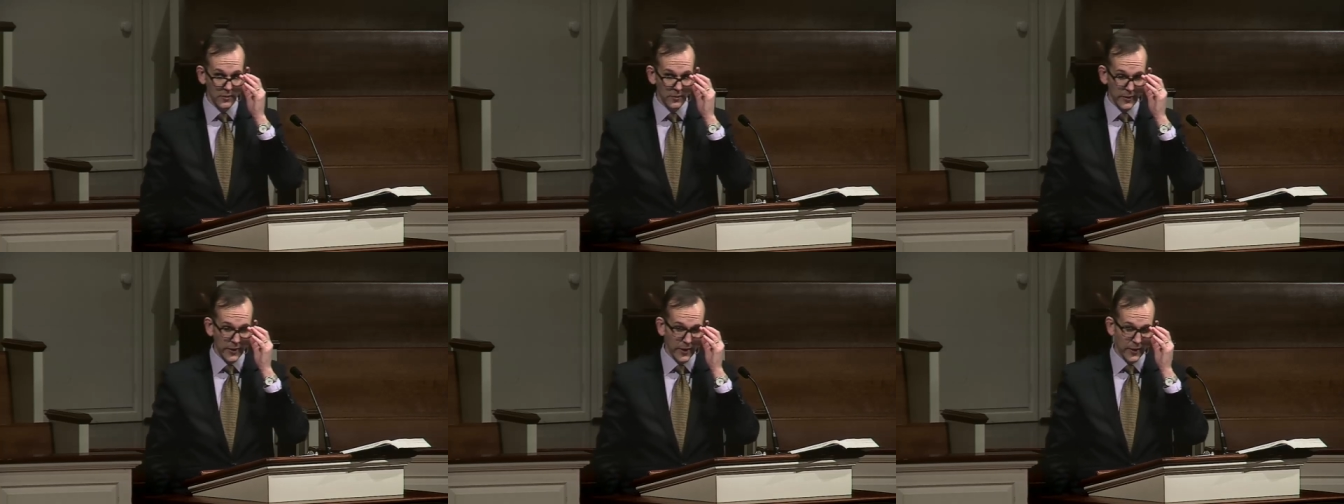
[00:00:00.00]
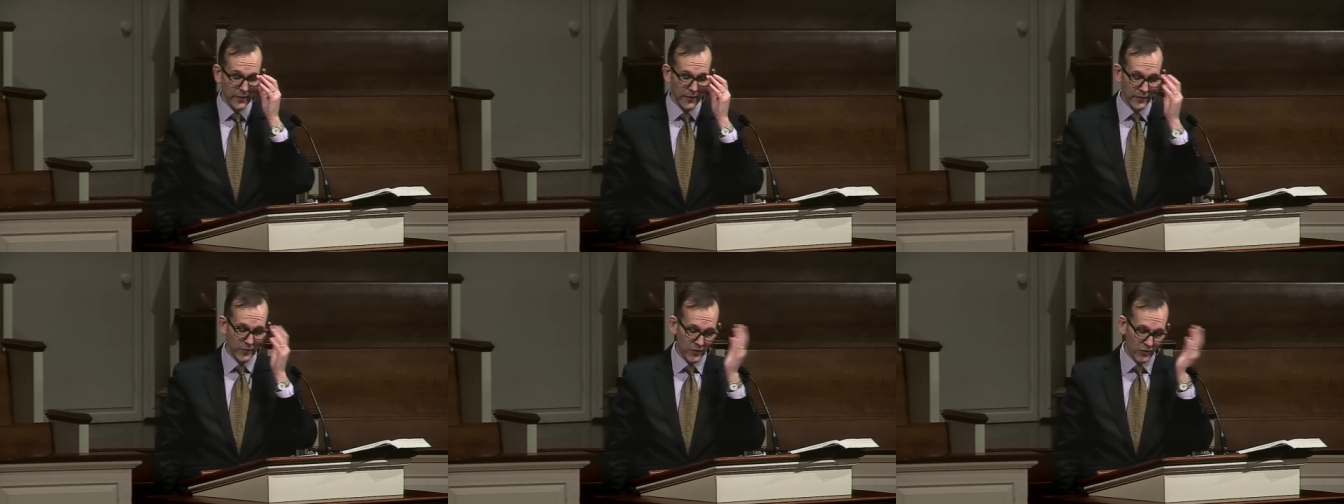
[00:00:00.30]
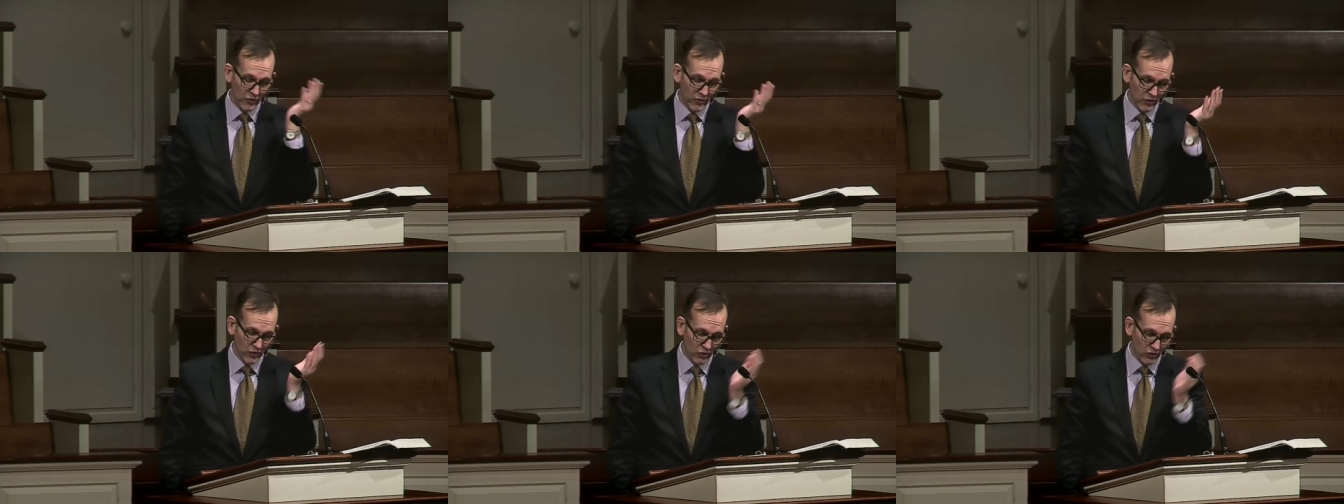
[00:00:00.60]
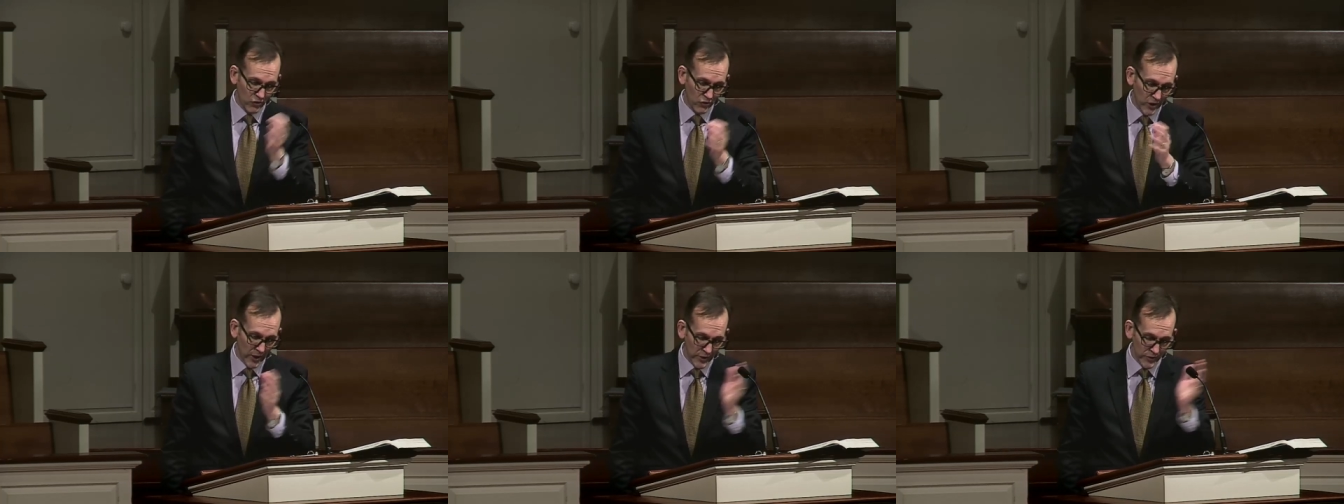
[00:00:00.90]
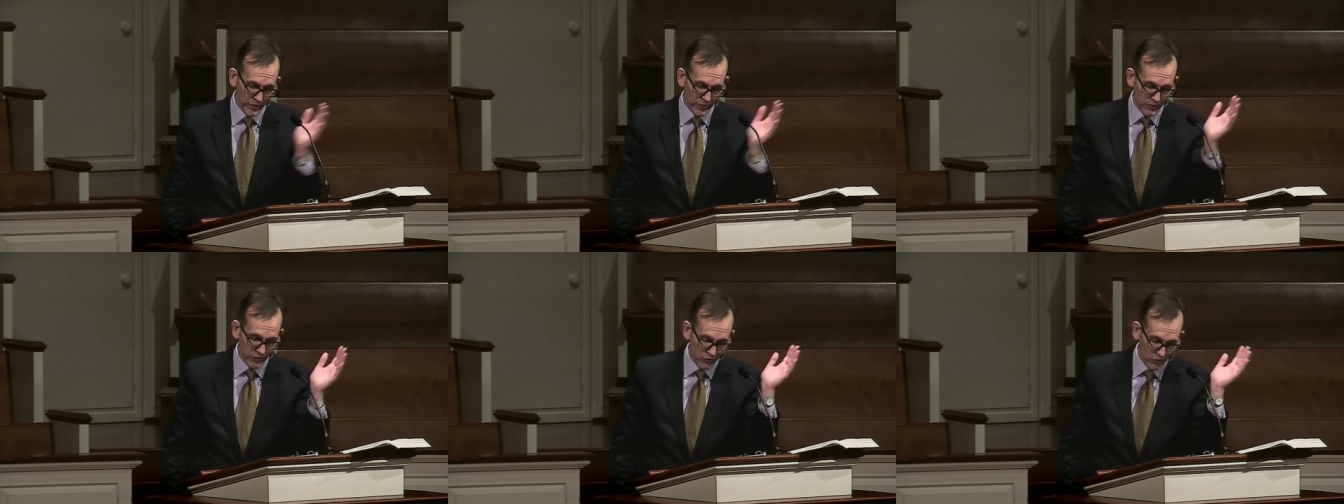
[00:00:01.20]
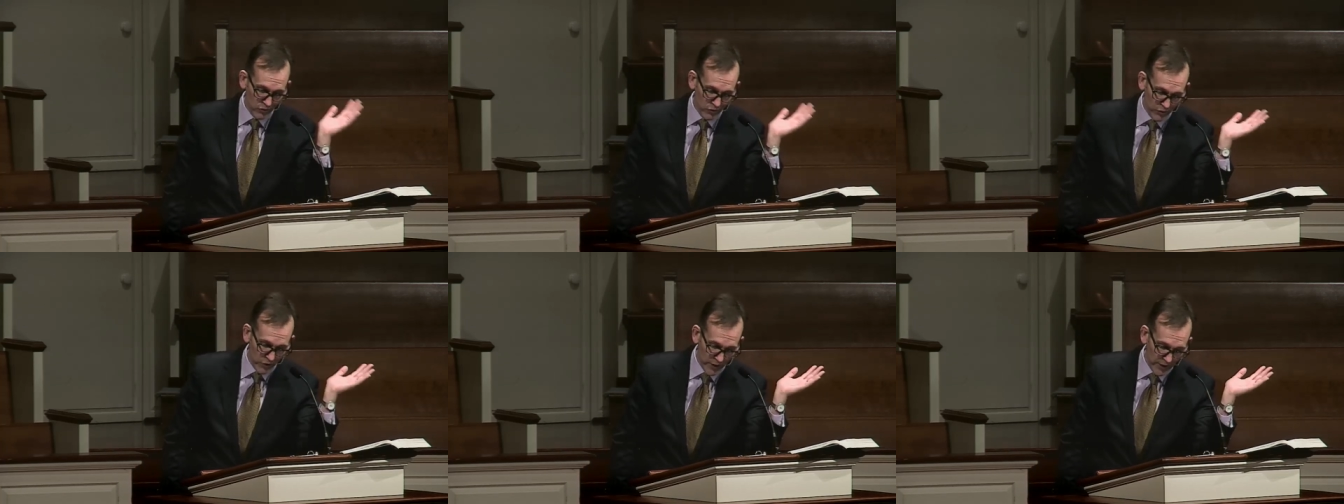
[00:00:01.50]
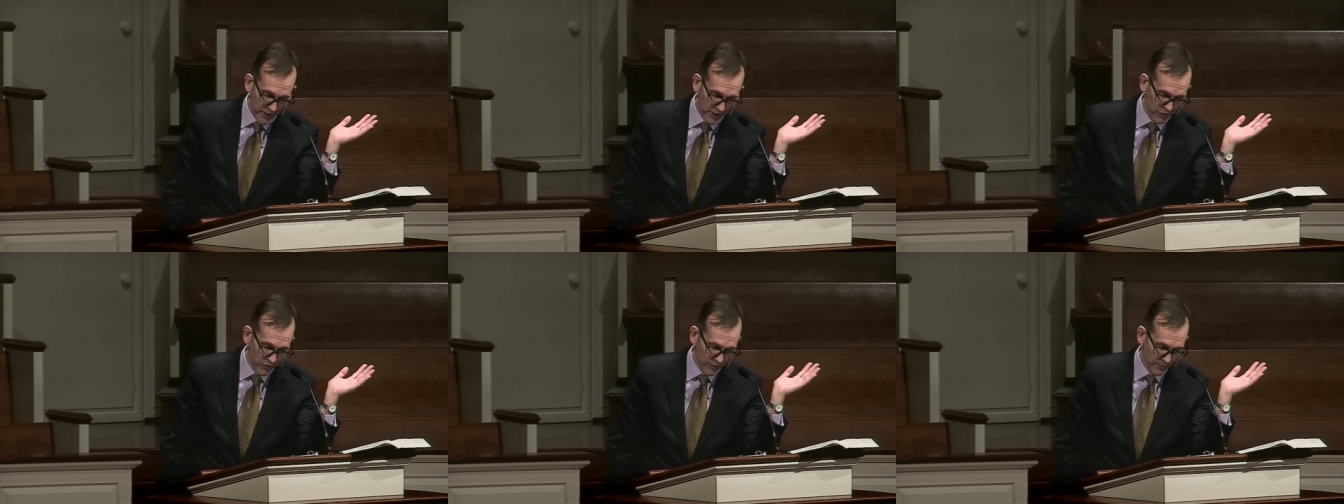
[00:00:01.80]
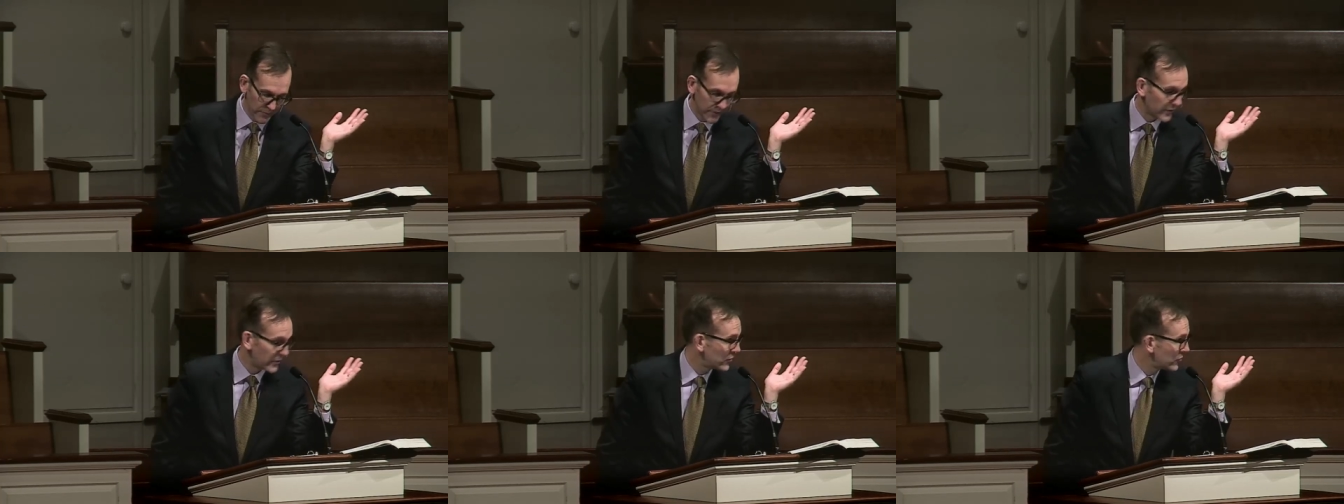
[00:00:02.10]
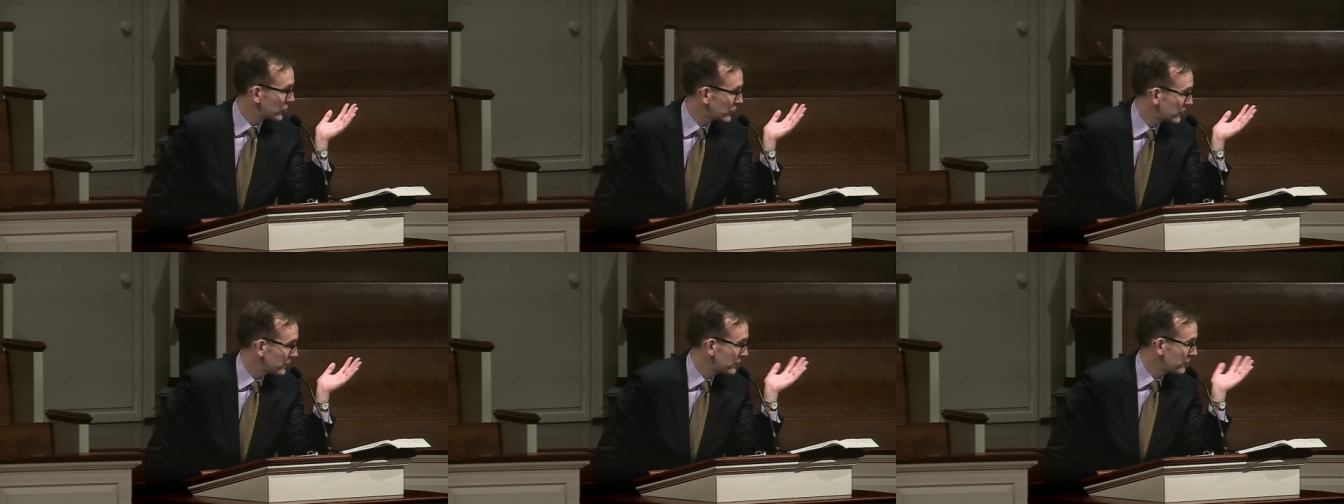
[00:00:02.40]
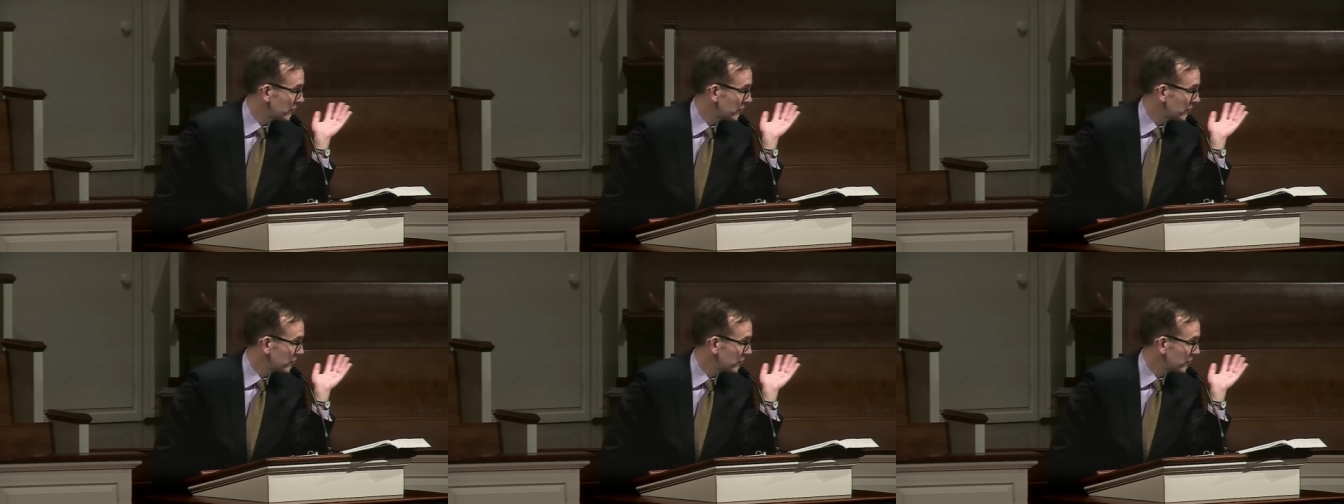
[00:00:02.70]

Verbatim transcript: There, there is this sudden, strange appearance